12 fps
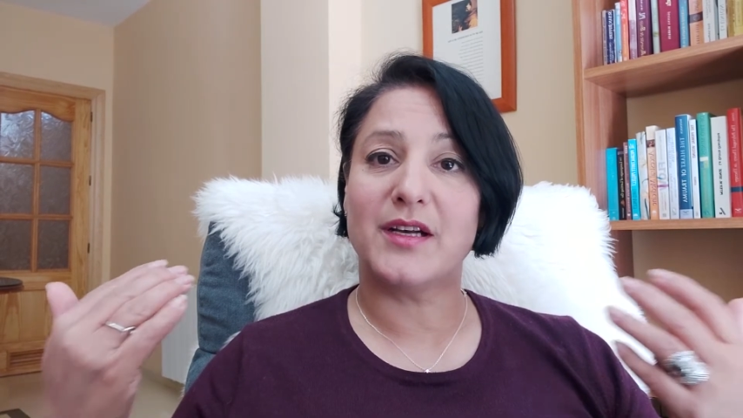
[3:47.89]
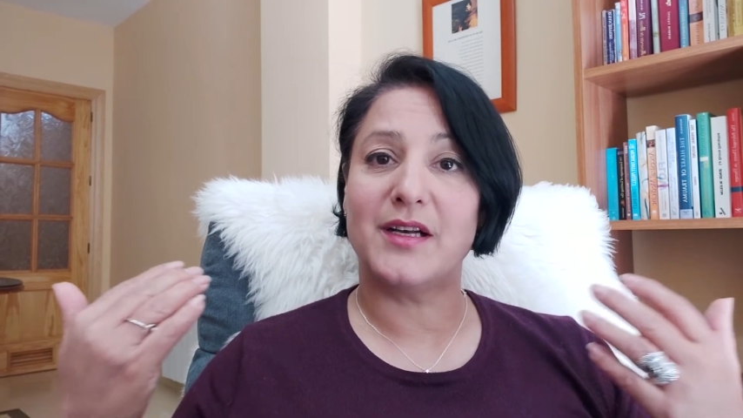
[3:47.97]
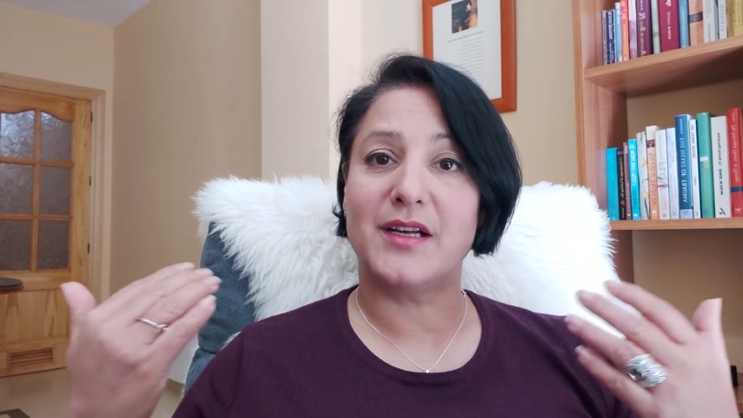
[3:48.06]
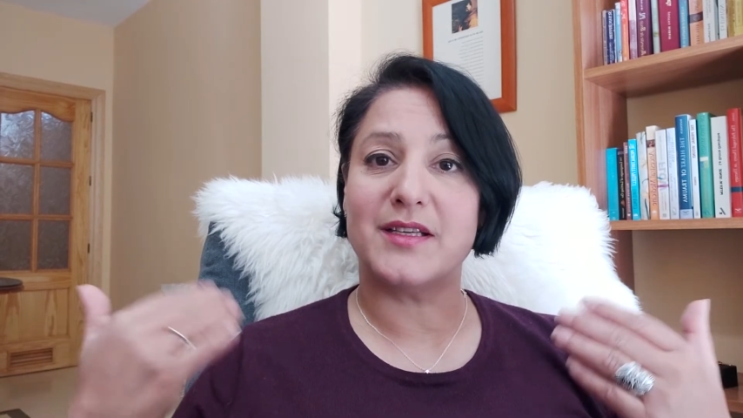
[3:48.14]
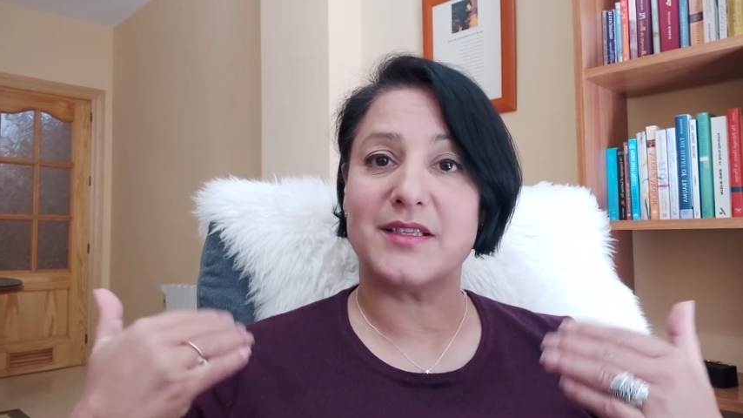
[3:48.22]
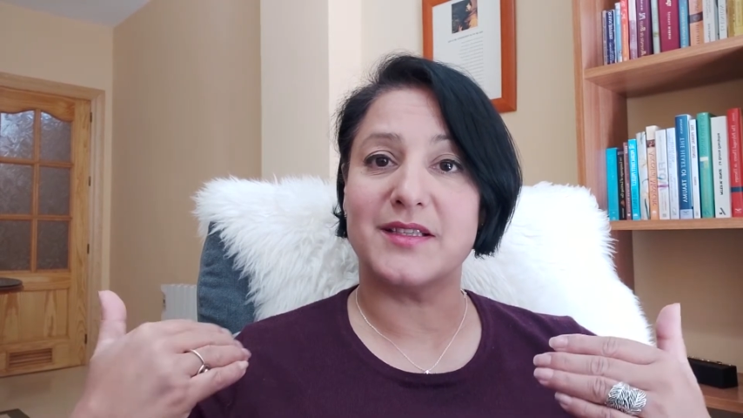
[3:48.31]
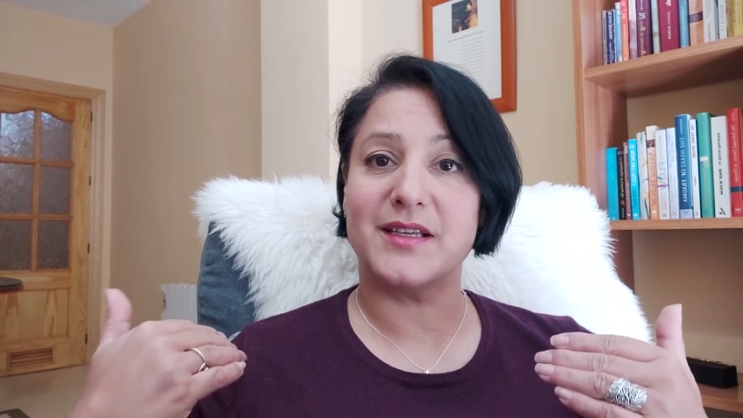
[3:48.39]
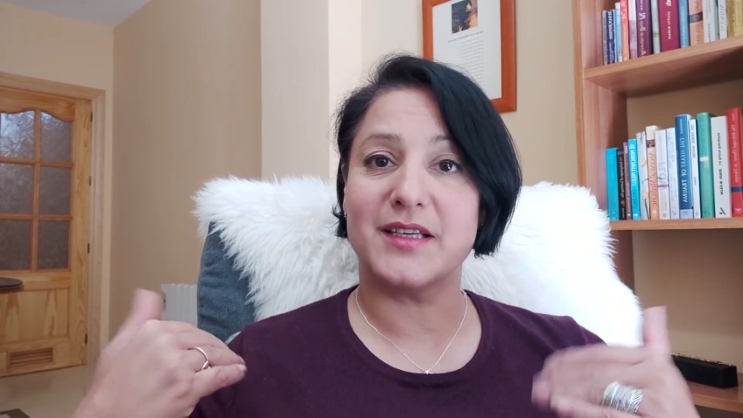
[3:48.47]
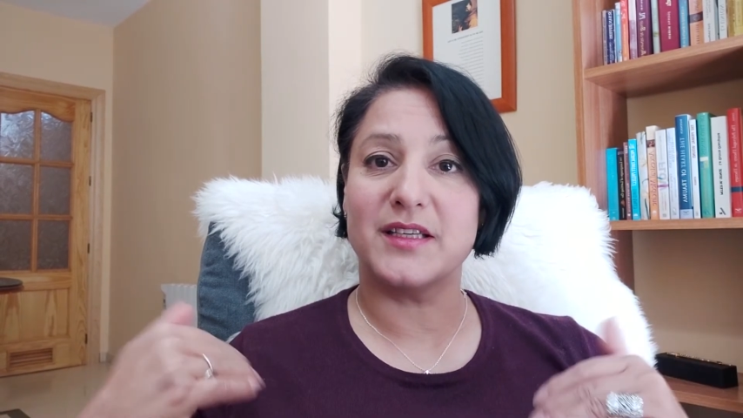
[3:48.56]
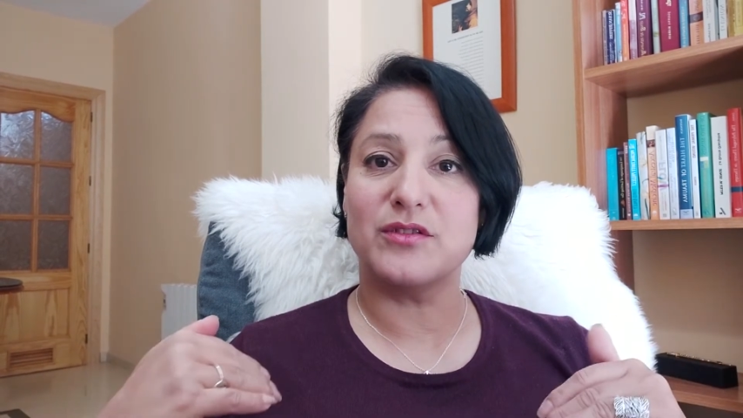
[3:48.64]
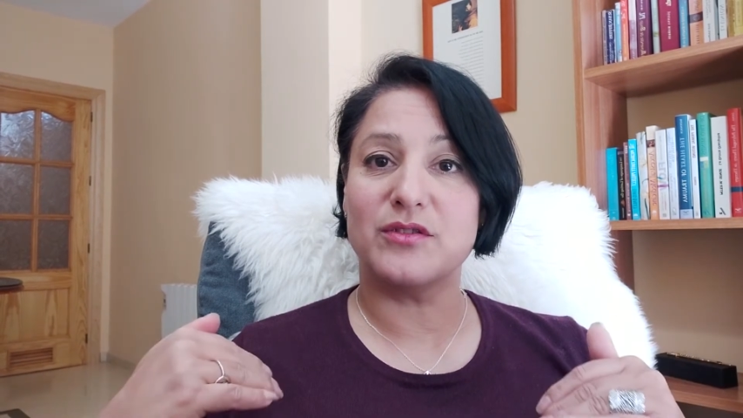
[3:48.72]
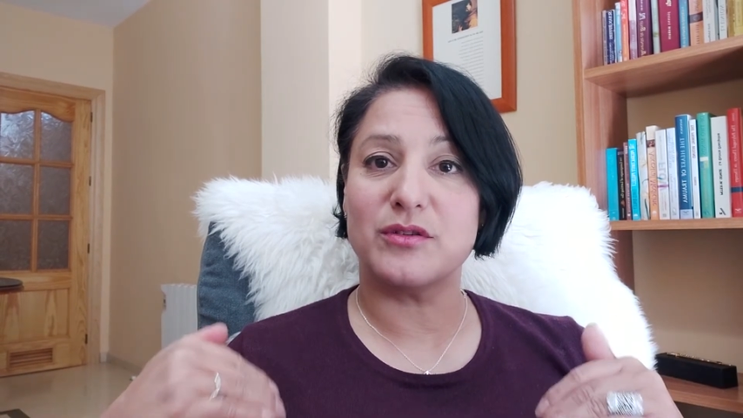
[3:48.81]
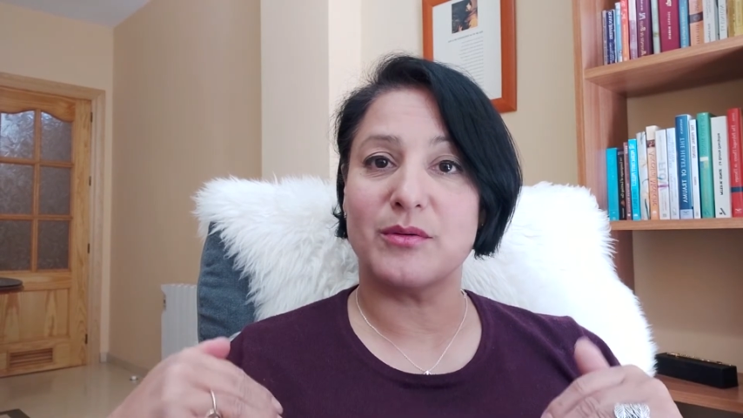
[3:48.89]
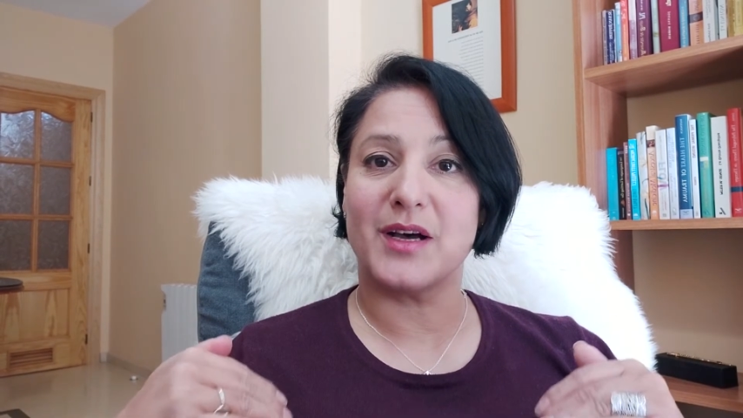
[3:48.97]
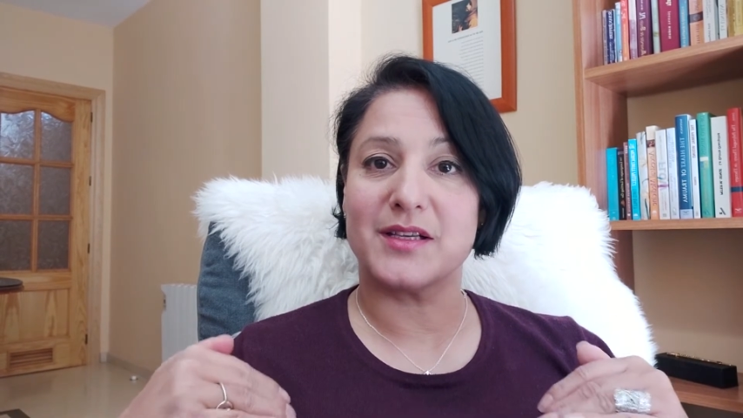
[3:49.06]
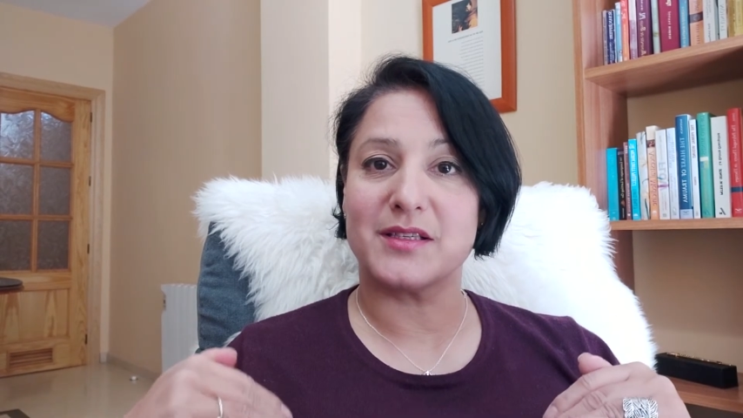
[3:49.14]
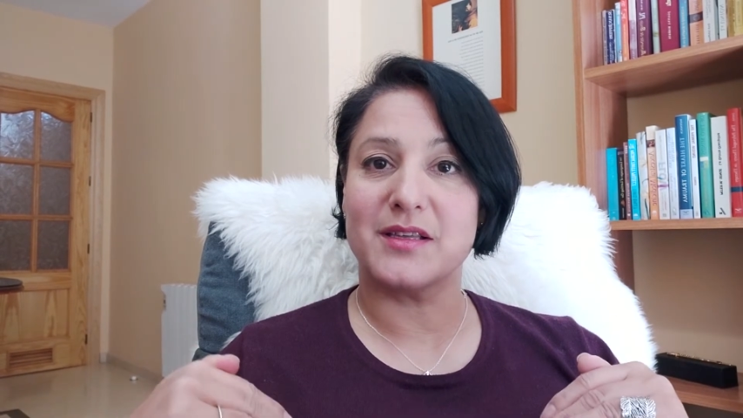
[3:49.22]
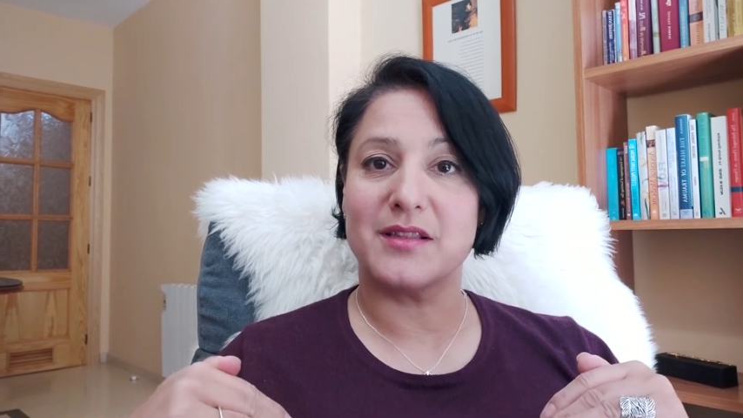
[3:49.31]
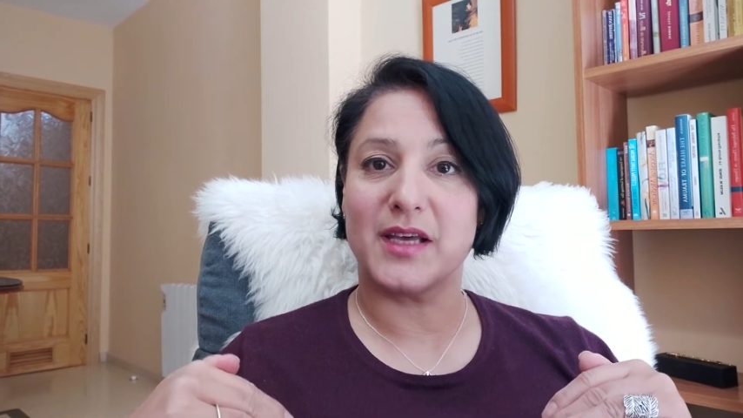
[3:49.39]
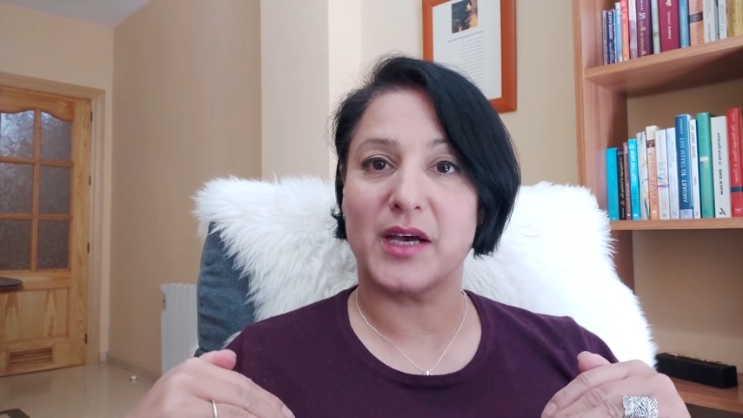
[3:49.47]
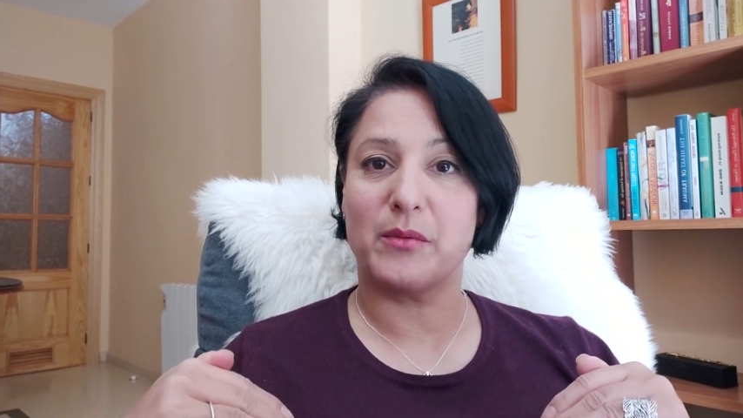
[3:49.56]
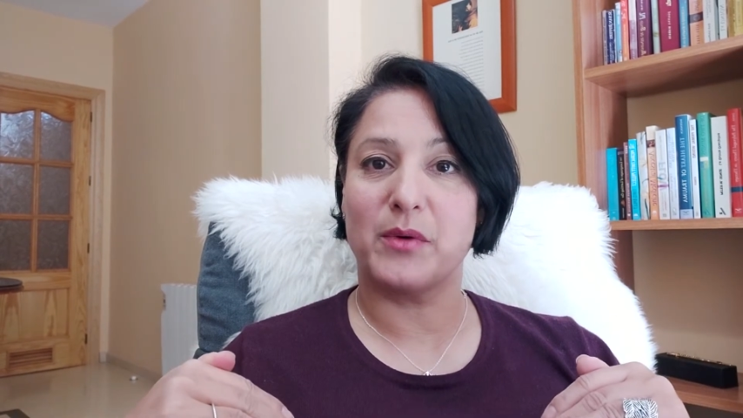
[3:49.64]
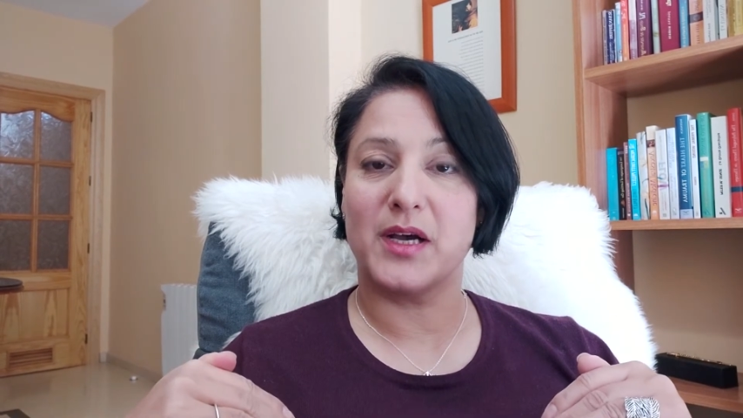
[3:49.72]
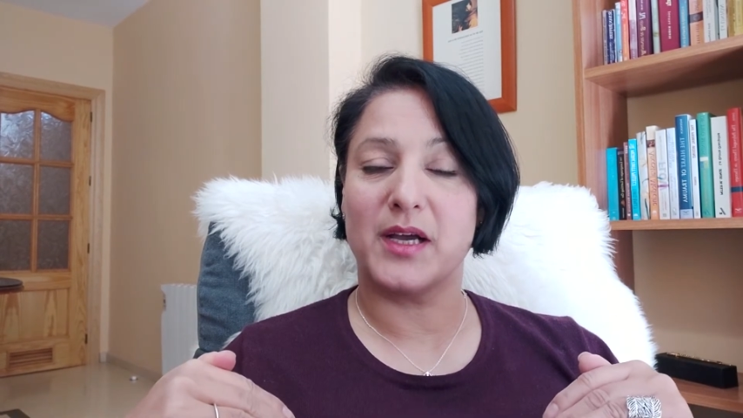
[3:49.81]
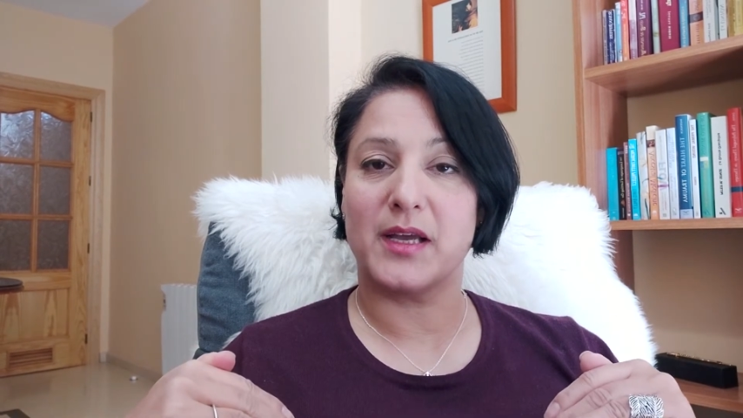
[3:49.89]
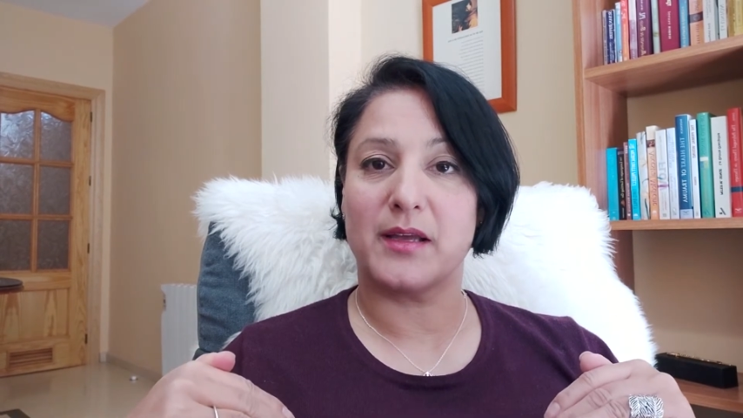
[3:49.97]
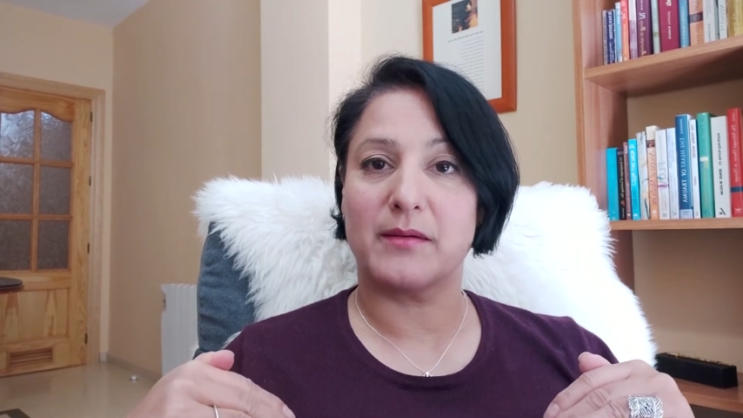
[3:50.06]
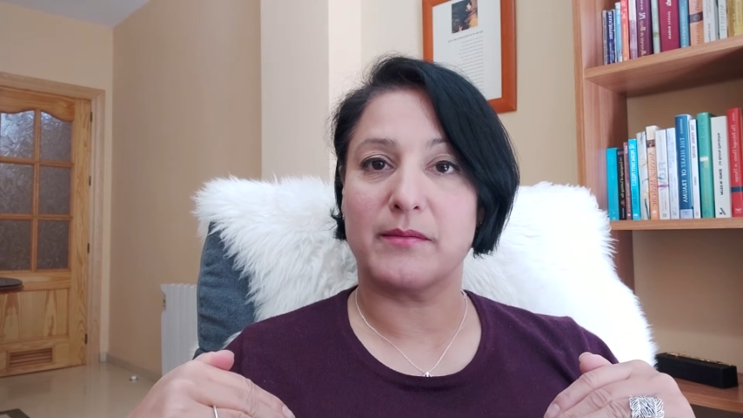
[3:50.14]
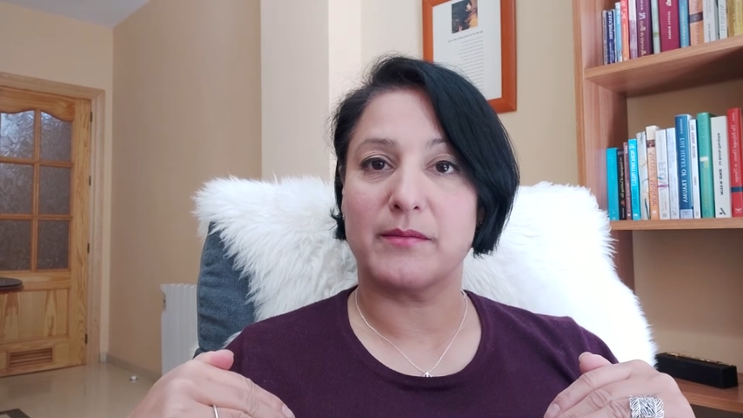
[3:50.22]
listening into us in that way,